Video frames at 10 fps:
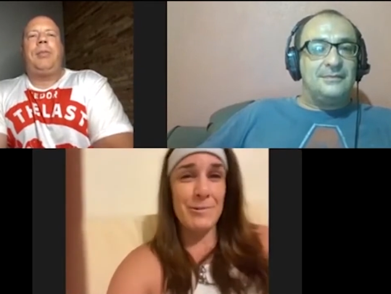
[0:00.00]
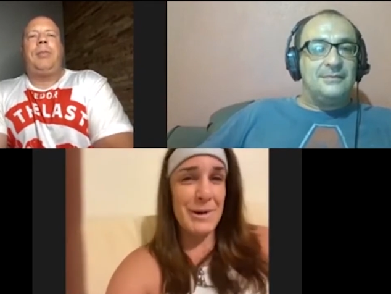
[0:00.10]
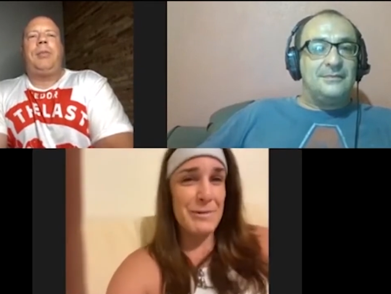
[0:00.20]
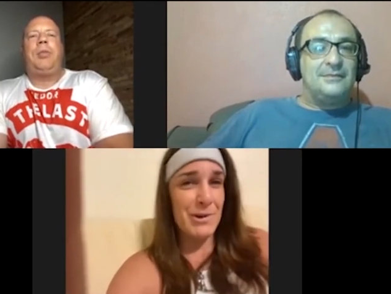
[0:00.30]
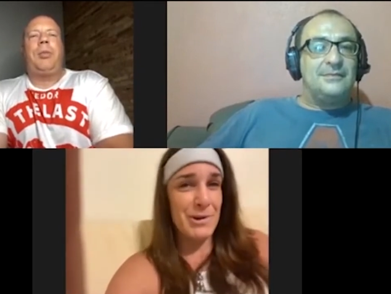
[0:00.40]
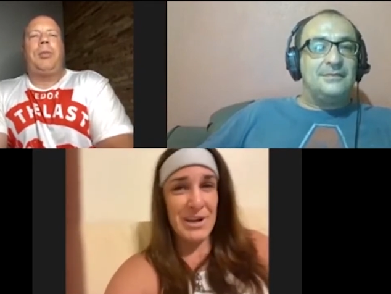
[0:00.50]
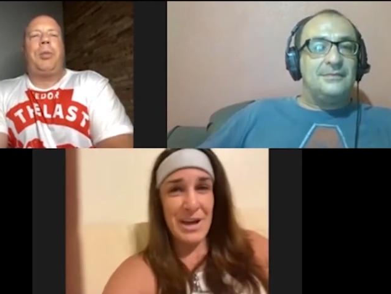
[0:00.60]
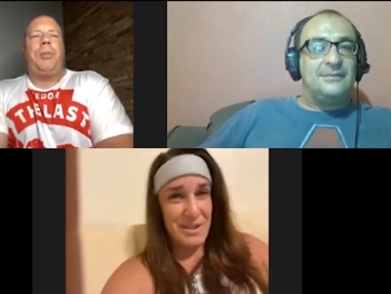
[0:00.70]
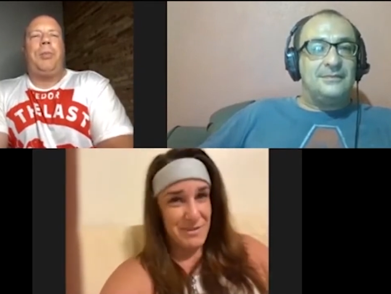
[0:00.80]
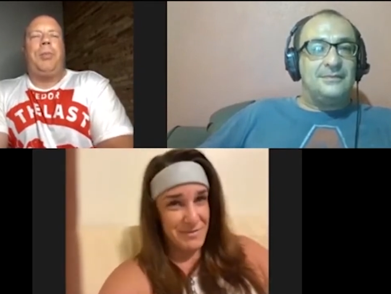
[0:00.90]
Speaker 1: we weren't
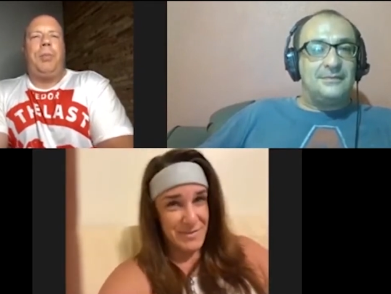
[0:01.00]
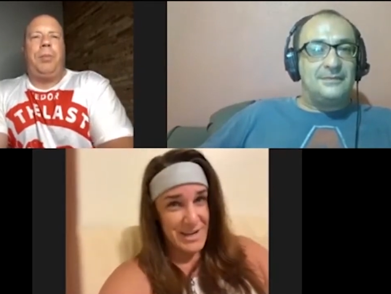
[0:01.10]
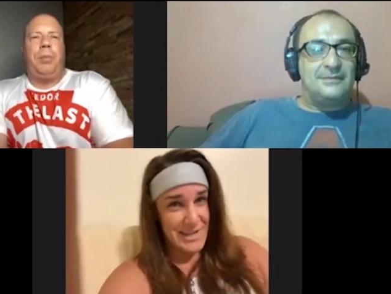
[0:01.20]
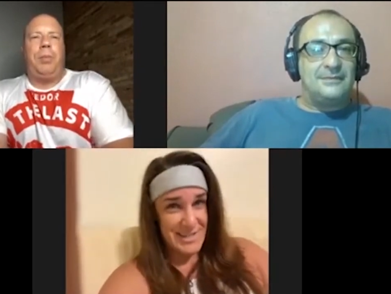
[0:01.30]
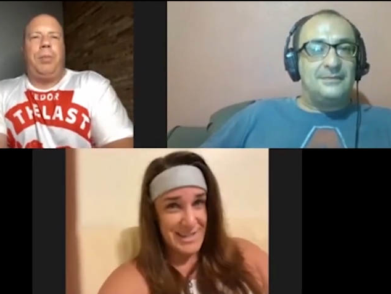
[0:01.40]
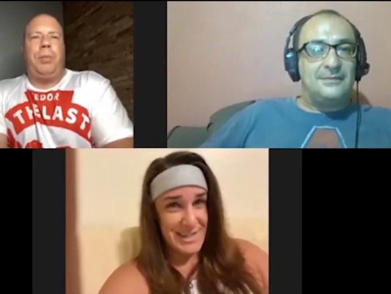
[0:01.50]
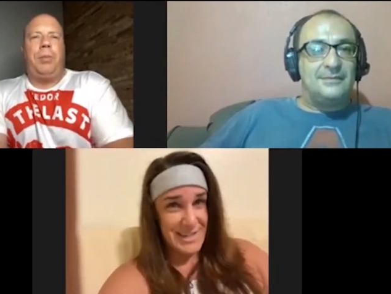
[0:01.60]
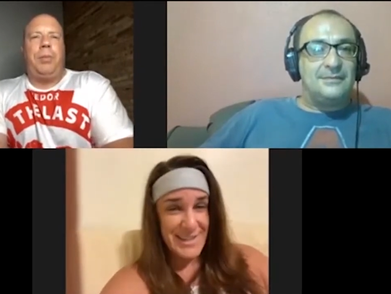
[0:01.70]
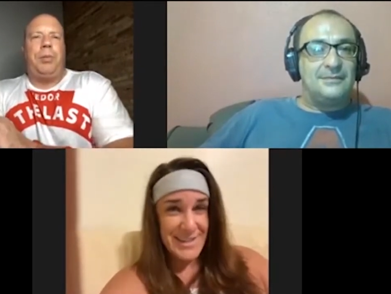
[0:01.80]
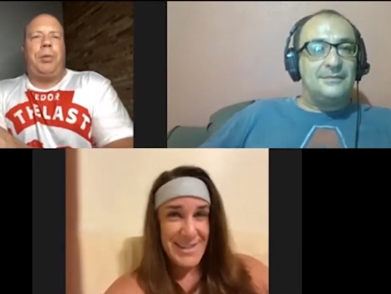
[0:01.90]
nothing so, fancy.
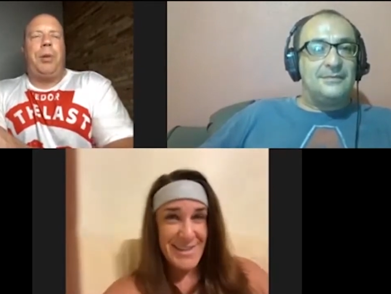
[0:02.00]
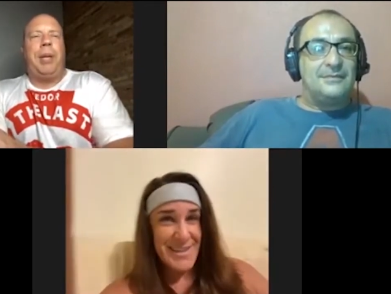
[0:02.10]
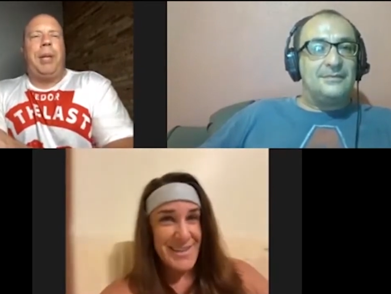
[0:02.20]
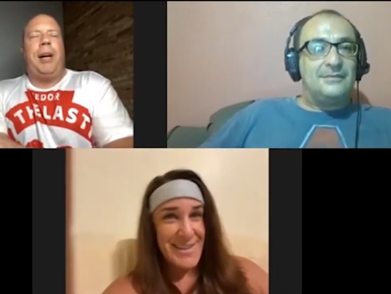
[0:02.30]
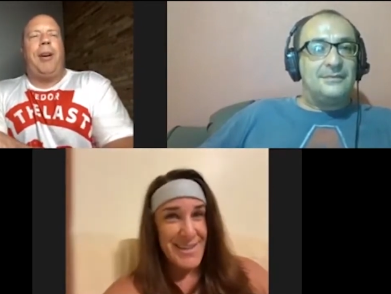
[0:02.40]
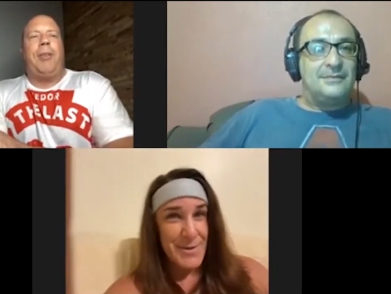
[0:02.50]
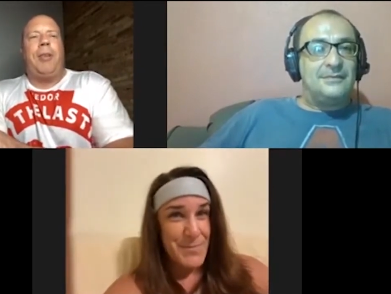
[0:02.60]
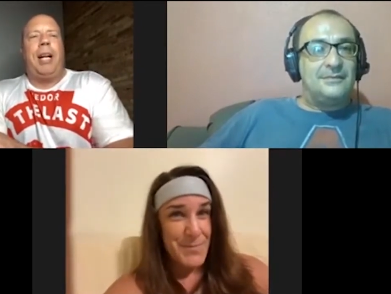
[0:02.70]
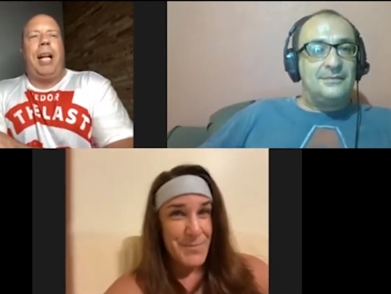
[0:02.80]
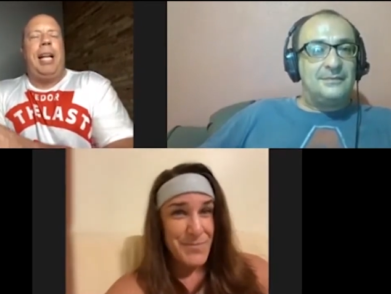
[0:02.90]
Speaker 2: So Miguel,
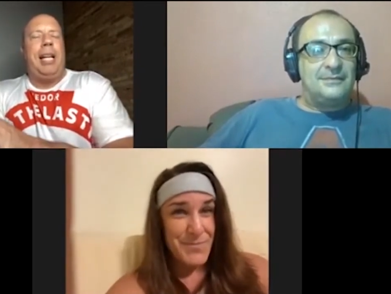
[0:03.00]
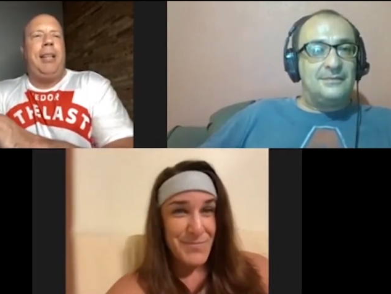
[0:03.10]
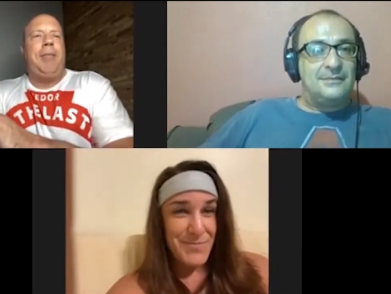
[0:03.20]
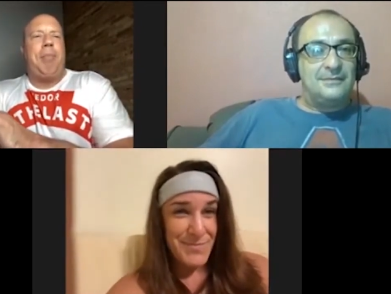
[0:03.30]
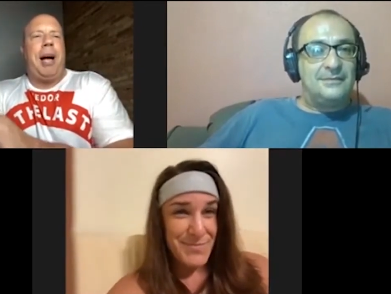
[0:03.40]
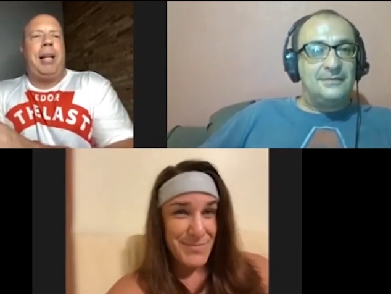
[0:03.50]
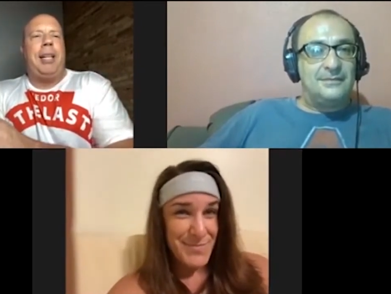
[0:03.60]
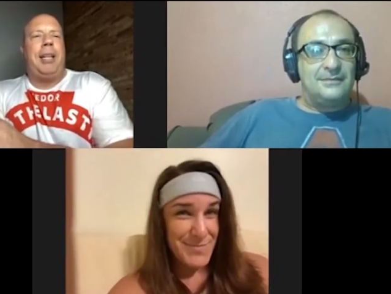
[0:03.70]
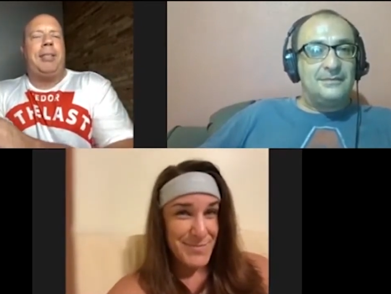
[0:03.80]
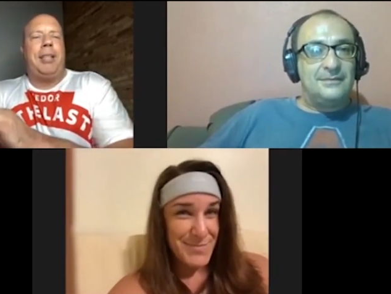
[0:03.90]
any
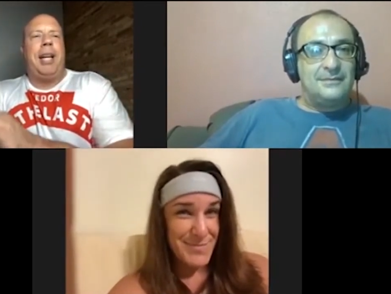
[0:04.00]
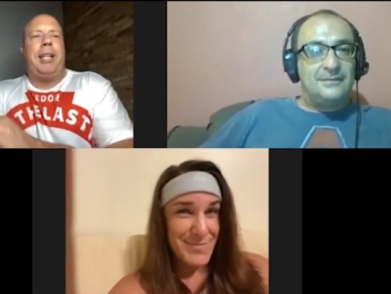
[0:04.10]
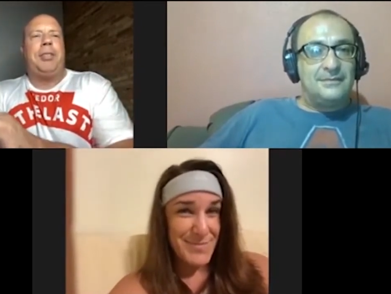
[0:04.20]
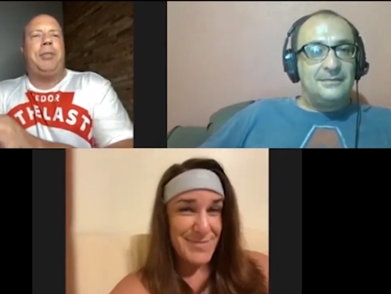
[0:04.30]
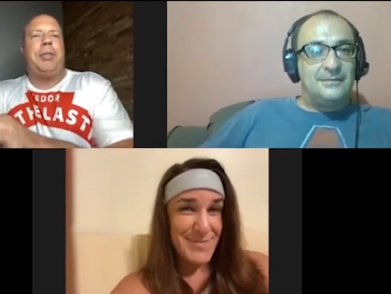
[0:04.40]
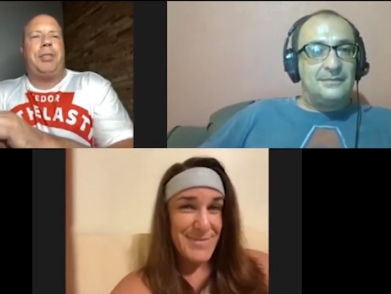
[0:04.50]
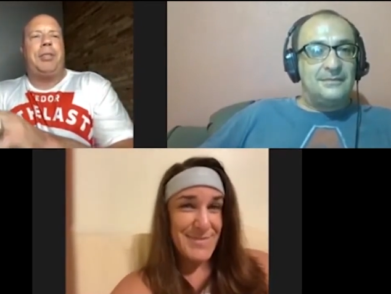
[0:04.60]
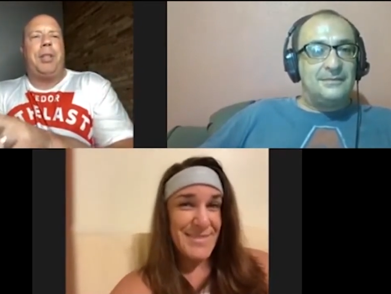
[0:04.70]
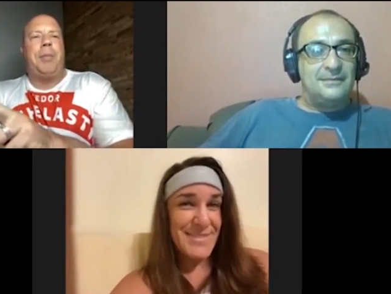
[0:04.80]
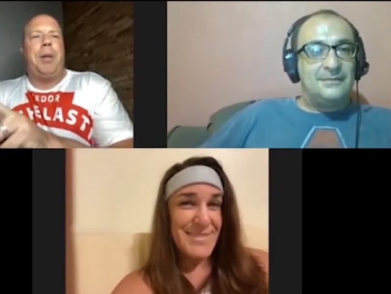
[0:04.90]
podcast that asks you to
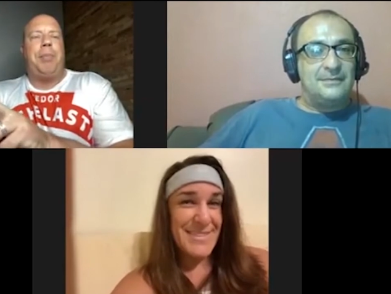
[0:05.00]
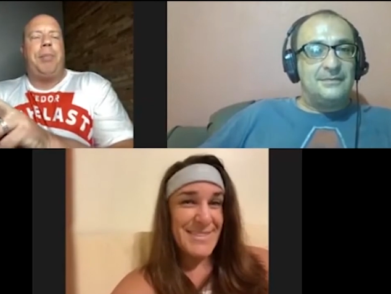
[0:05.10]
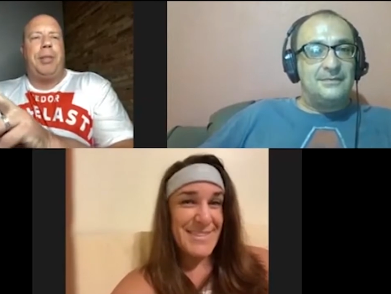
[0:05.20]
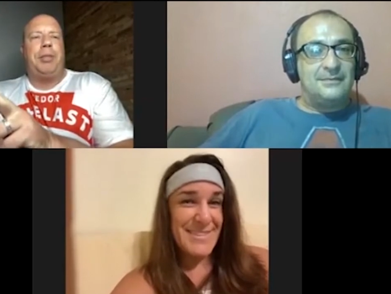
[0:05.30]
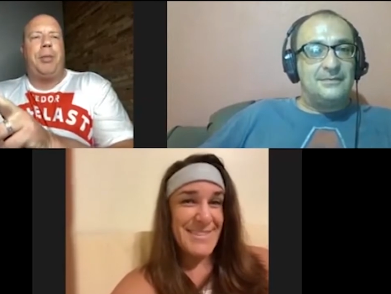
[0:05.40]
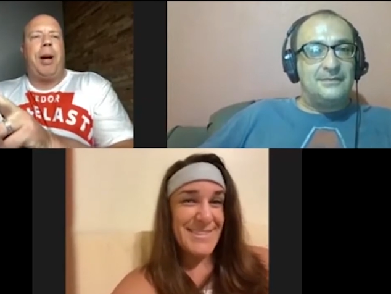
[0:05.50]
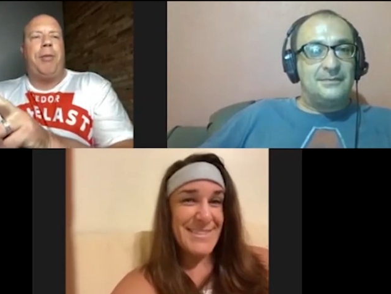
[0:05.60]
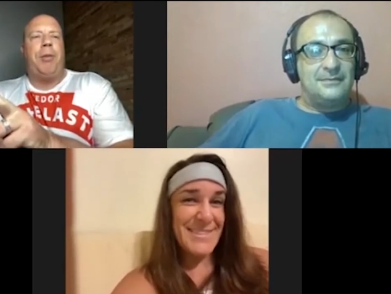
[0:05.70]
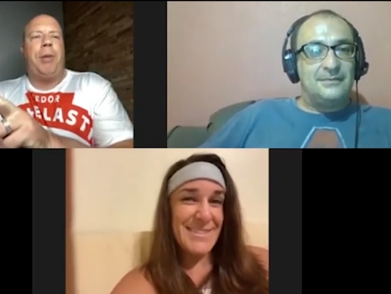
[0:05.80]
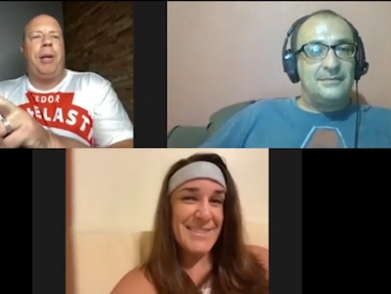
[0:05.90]
sum up this
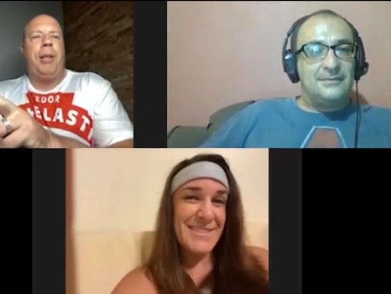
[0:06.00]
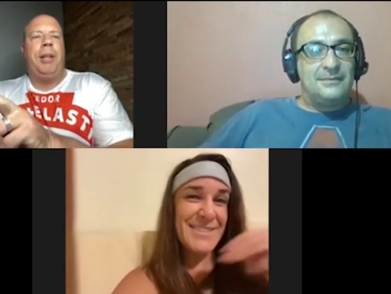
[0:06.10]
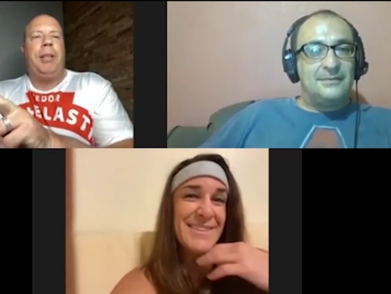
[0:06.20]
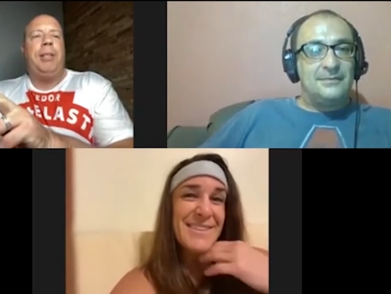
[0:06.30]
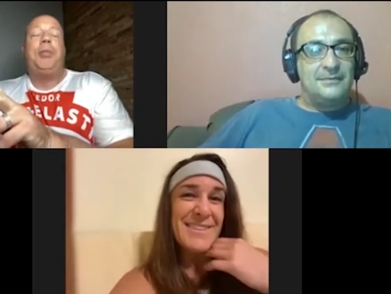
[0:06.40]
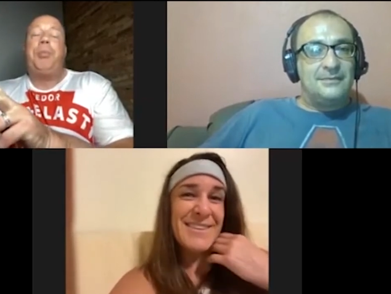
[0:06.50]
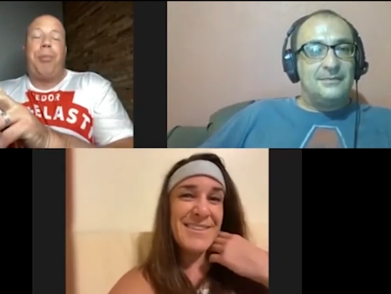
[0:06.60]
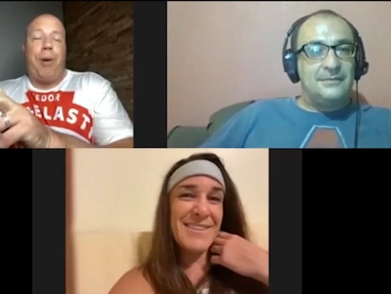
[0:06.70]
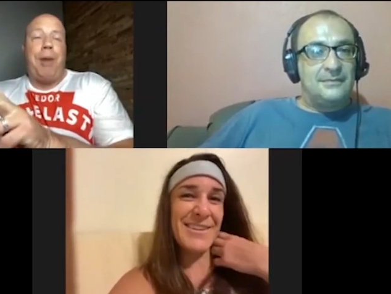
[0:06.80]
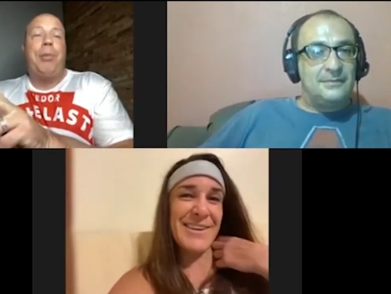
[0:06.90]
rivalry, it's
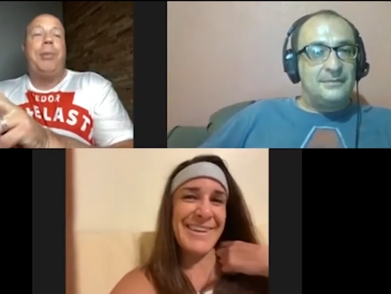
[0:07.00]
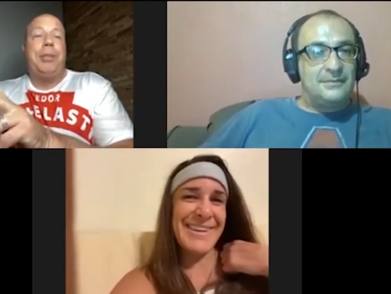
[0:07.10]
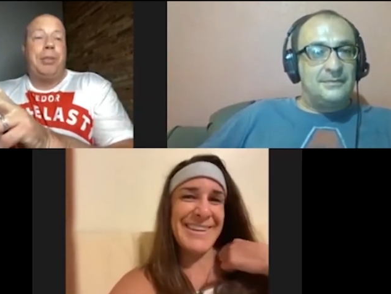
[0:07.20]
probably